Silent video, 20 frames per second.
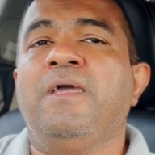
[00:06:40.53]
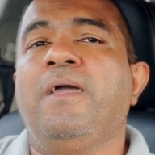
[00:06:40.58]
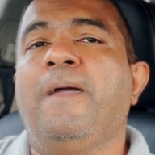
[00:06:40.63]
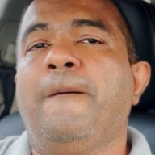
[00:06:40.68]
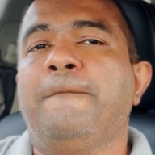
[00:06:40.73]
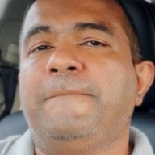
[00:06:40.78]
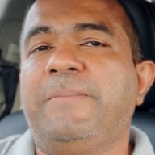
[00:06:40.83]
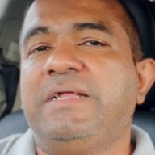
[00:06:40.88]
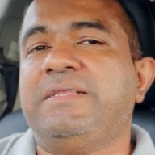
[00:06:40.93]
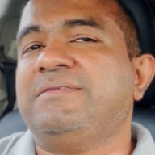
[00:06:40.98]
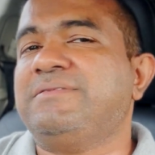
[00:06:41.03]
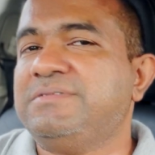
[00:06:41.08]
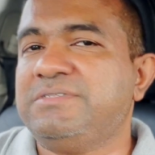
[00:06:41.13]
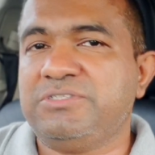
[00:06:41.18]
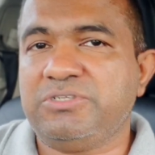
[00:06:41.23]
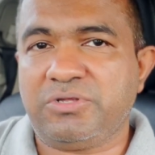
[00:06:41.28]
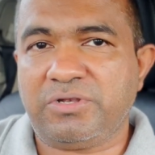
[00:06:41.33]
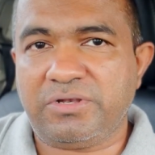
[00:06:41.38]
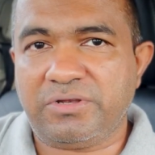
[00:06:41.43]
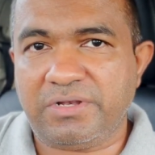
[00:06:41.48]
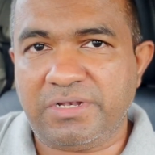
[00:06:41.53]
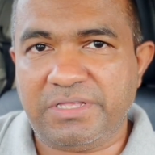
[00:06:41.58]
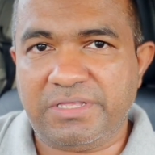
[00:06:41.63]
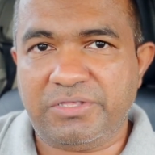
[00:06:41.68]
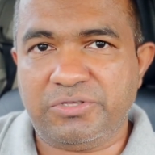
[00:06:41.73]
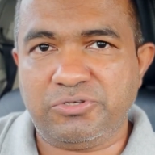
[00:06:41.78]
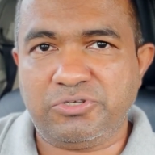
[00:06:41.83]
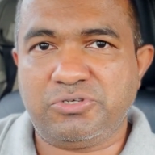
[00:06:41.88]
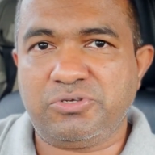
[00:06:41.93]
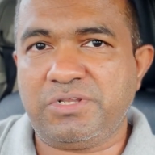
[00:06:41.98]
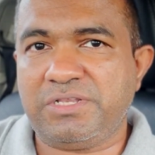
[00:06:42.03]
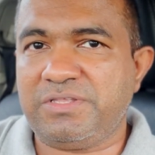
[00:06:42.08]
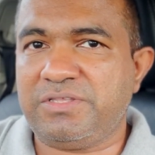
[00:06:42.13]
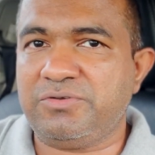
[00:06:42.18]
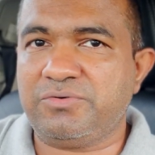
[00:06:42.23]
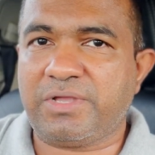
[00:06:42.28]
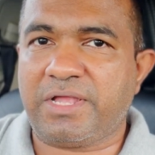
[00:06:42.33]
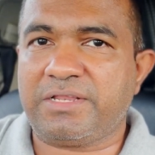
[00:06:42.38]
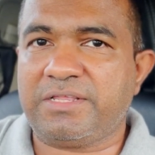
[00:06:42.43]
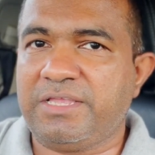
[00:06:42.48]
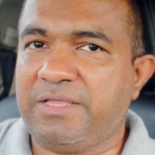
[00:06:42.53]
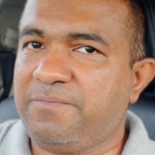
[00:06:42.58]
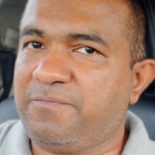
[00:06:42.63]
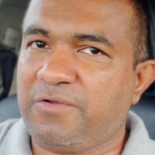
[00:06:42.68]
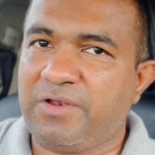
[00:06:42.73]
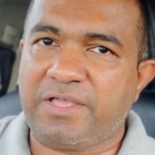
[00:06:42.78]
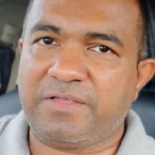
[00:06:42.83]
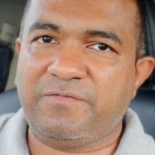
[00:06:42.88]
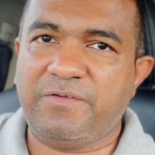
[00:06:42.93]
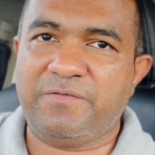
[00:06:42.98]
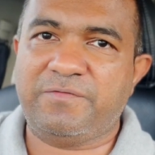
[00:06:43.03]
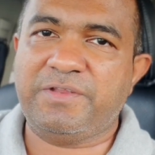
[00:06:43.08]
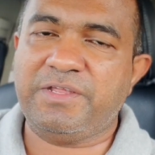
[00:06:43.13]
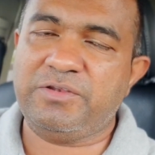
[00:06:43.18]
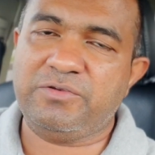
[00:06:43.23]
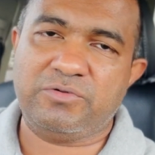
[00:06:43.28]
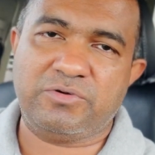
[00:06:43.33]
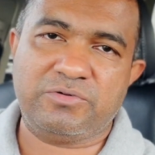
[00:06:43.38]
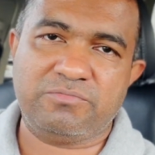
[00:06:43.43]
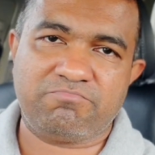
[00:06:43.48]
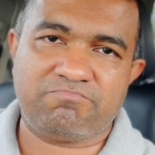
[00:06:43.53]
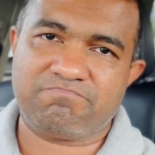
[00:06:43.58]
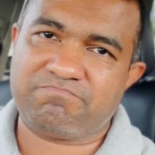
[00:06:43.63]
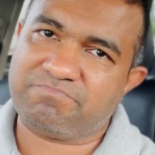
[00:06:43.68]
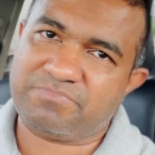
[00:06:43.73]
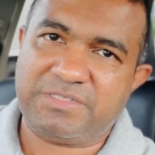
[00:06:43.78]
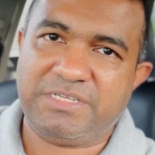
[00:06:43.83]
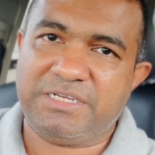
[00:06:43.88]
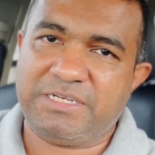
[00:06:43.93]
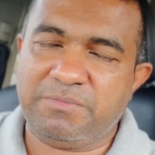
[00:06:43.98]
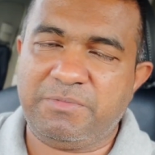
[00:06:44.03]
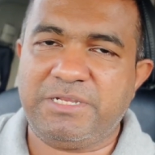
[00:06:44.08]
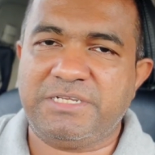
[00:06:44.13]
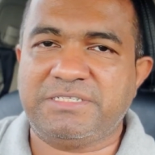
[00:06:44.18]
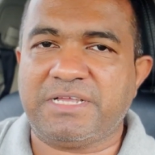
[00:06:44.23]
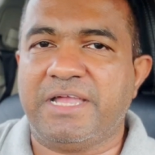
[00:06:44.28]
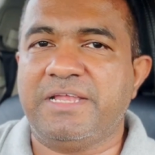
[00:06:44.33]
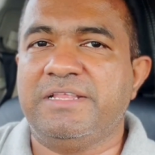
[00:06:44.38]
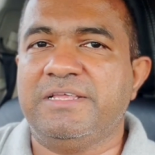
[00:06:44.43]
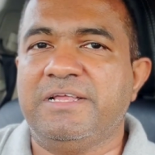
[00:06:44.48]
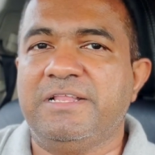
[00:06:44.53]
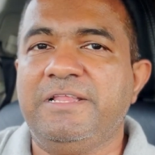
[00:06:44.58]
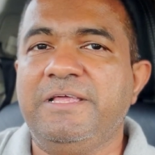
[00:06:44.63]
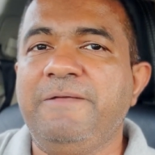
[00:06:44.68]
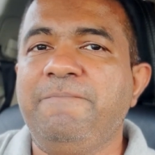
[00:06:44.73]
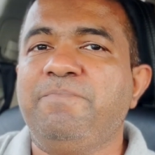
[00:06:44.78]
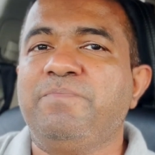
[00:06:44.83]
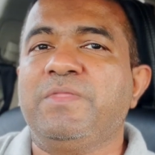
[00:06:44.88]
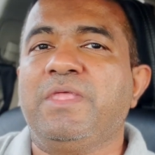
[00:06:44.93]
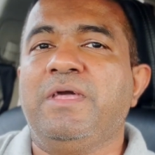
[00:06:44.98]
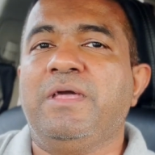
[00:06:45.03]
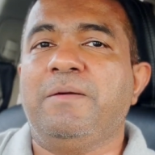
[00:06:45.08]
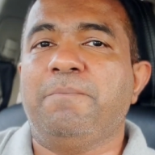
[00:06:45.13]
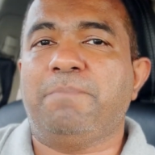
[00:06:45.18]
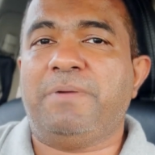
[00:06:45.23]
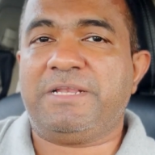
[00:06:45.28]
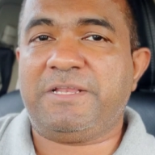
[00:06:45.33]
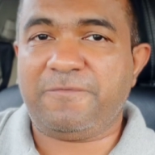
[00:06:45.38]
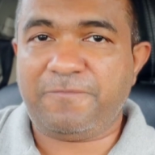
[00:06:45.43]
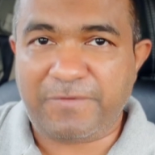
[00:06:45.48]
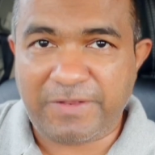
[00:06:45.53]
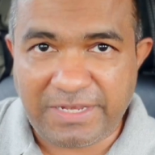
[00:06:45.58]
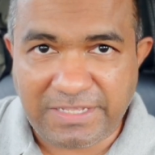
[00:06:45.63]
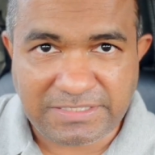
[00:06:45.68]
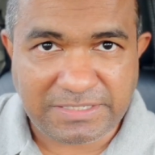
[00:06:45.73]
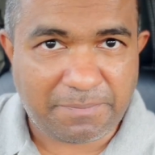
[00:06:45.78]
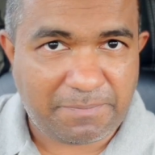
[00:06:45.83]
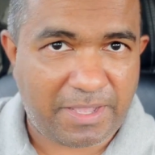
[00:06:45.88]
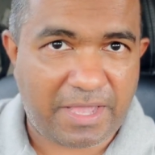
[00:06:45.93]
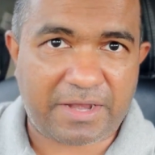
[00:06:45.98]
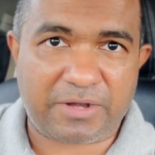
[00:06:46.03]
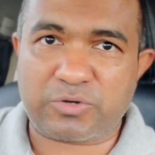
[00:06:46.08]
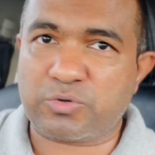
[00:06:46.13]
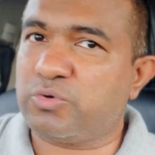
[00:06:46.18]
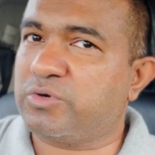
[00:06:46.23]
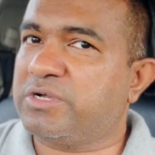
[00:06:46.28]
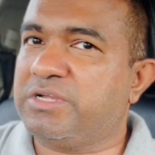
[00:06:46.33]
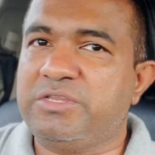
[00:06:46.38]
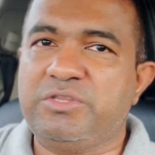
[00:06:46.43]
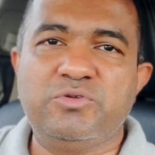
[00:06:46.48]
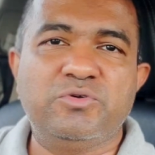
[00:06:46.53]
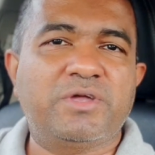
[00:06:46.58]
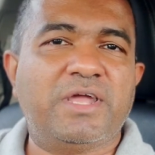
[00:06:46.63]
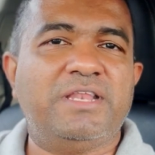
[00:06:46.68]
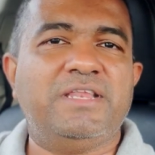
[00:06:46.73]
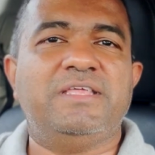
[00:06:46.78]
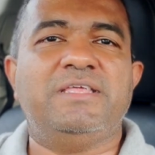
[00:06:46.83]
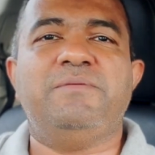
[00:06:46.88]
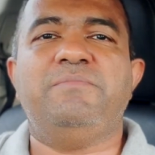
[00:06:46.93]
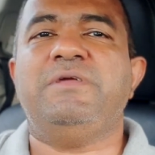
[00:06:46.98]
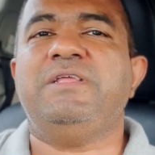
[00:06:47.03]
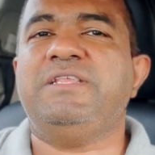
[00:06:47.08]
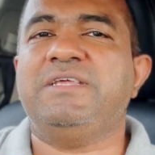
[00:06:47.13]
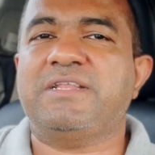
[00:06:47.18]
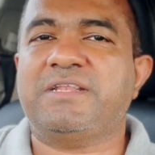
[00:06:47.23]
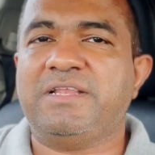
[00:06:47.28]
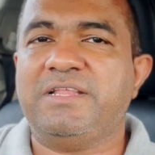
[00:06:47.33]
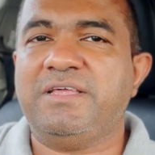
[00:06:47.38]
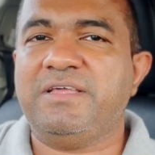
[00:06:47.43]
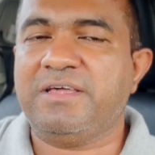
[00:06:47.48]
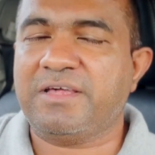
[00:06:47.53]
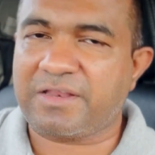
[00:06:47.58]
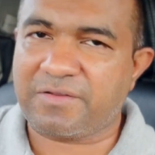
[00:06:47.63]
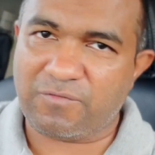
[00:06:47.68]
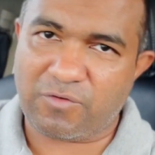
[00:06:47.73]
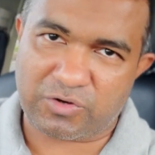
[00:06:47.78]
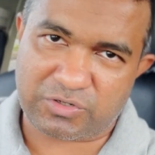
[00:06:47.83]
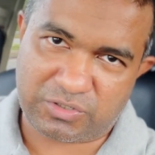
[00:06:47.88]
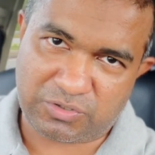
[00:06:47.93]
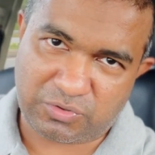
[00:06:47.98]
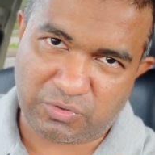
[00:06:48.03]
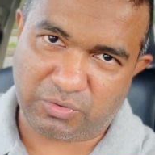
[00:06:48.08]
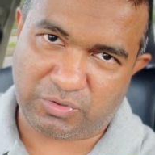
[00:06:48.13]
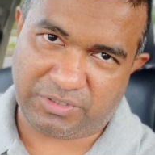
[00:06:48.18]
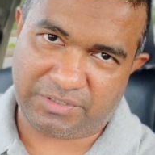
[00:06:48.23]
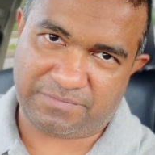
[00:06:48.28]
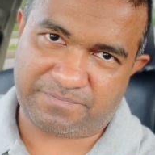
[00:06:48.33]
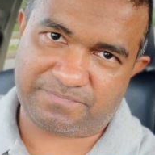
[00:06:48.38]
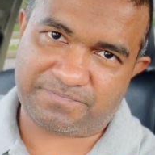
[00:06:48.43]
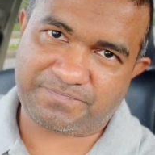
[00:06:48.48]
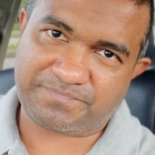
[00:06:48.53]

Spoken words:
But generally, usually you can keep for like 15 or 30 minutes ideally. But if it is a bearer token, you can immediately revoke the token.